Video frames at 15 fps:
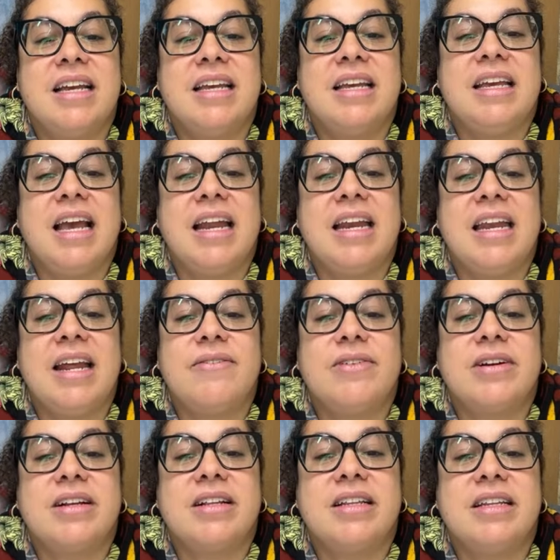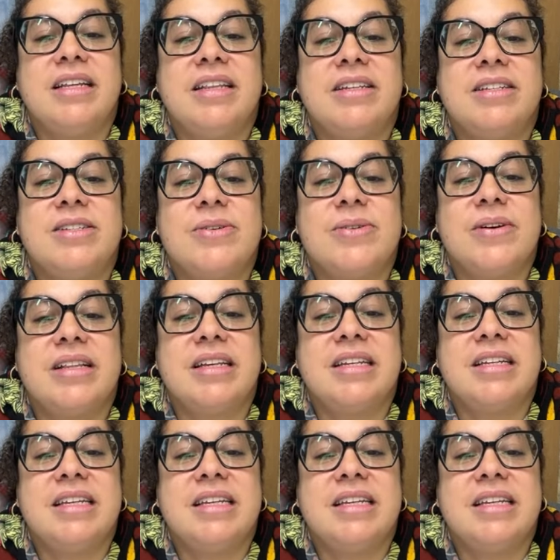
he had never cleaned the toilet.